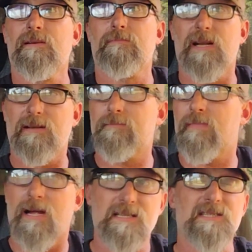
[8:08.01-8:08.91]

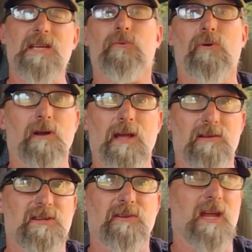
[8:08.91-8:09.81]
I just get worn
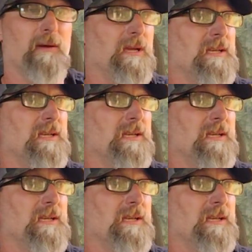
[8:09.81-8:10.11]
out so damn